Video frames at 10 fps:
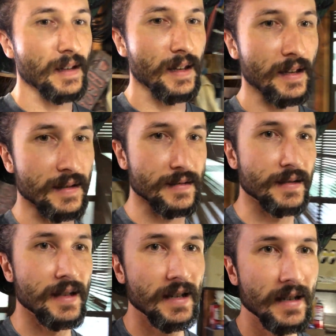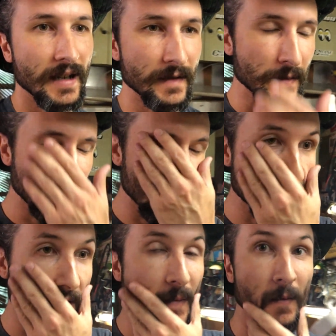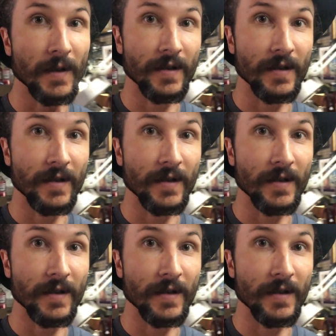And today I have a project that I've been